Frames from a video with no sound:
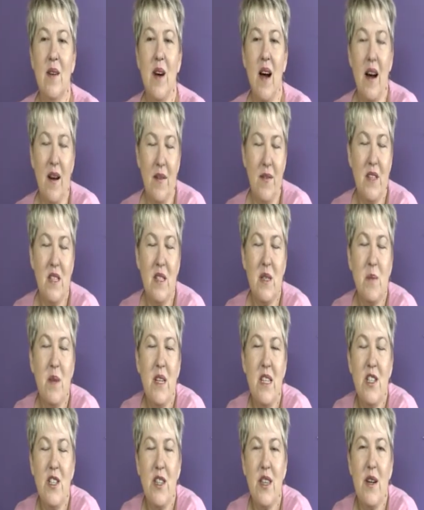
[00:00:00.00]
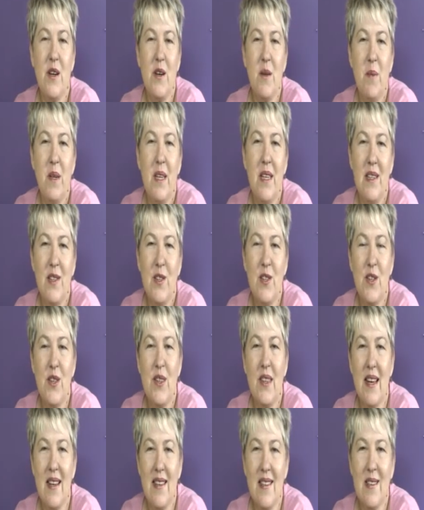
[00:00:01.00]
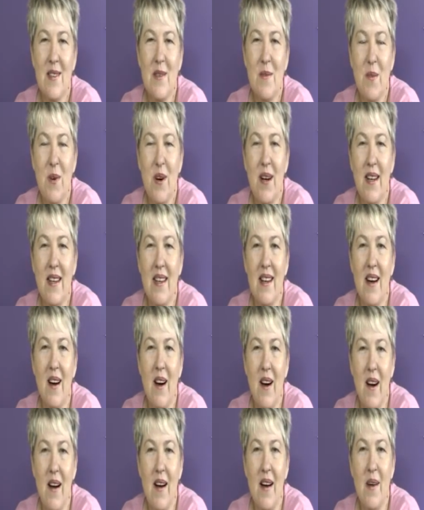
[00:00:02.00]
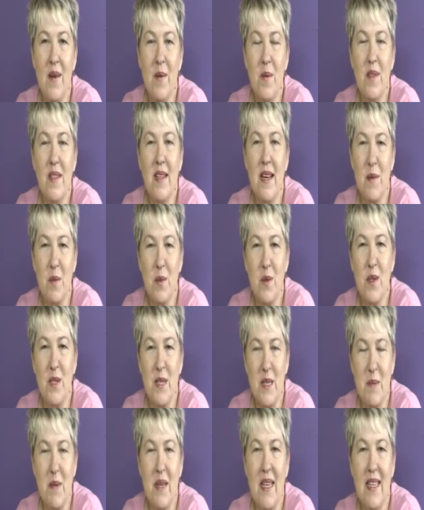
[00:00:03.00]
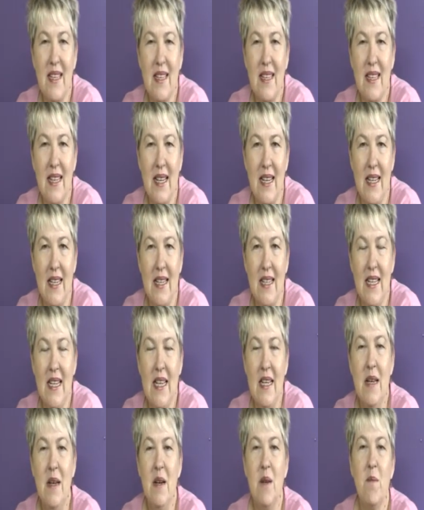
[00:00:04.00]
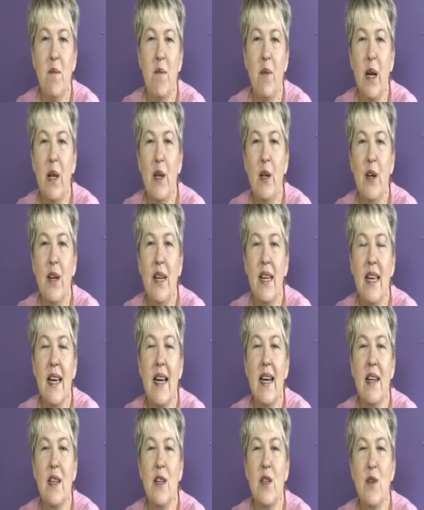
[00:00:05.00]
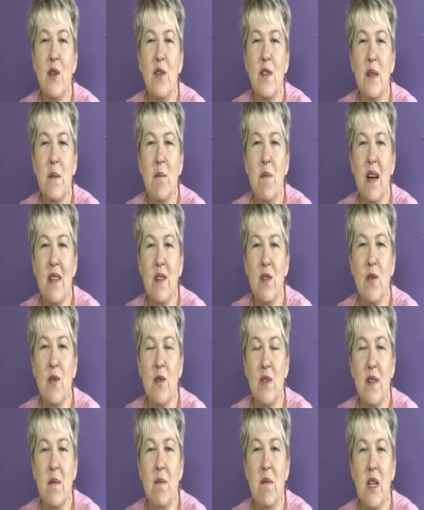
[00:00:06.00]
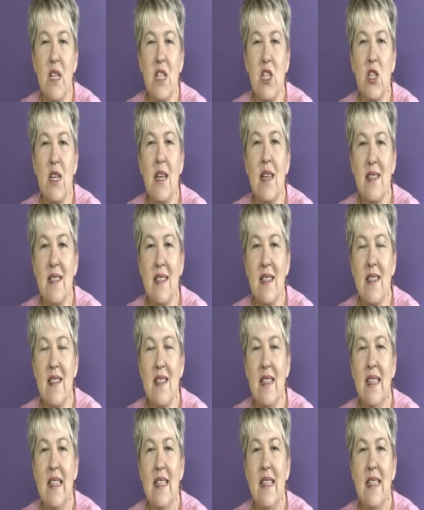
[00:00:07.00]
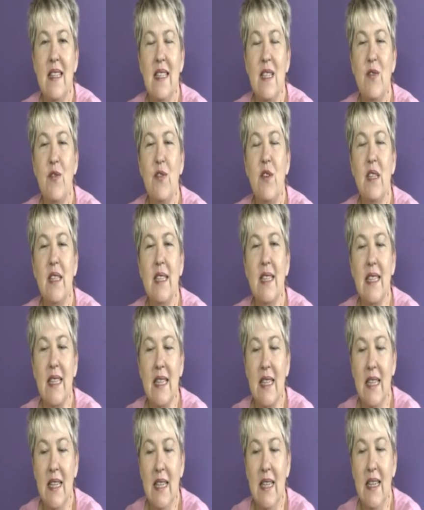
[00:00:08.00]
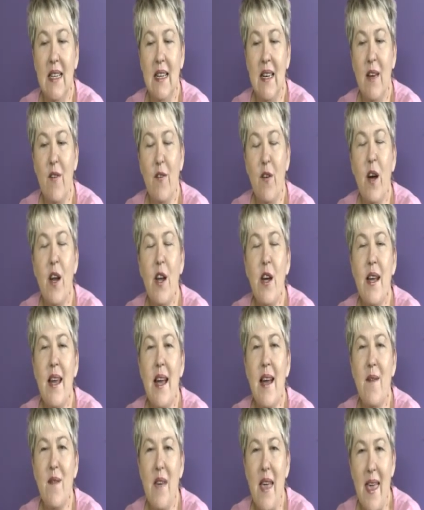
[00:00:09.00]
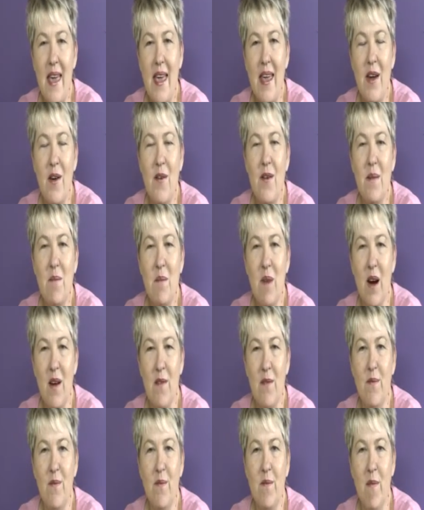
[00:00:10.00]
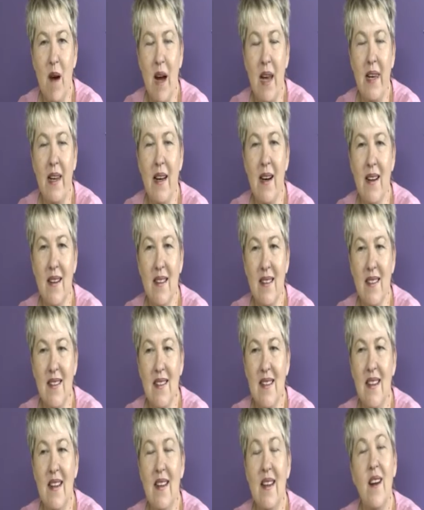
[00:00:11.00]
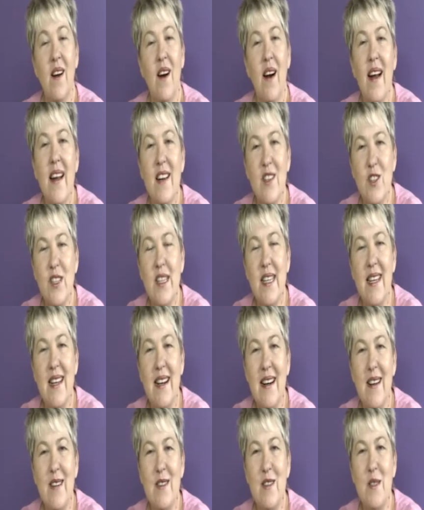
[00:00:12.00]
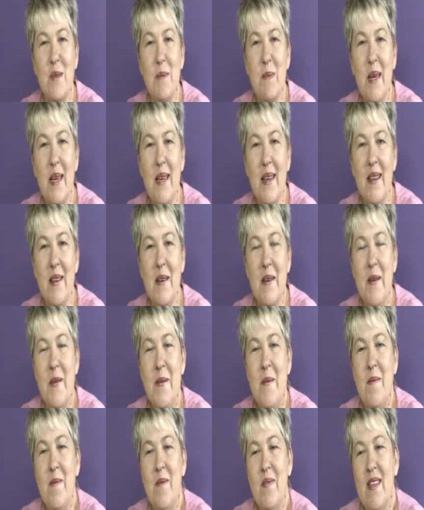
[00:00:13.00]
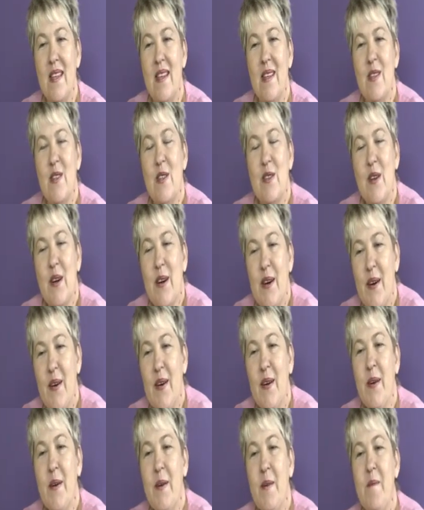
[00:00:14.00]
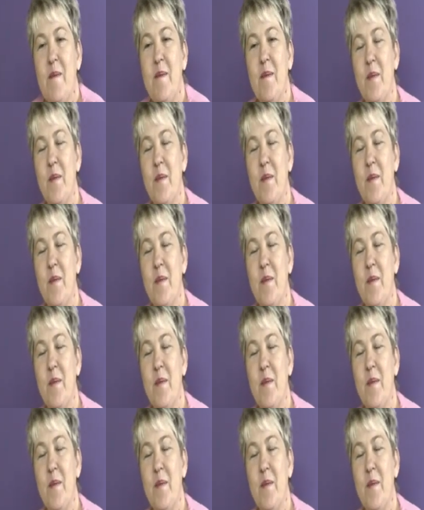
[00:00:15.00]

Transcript: after speech therapy in 2001, I was able to speak again by learning how to use the muscles in my chest differently. If I don't have air in my lungs, I actually can't speak. So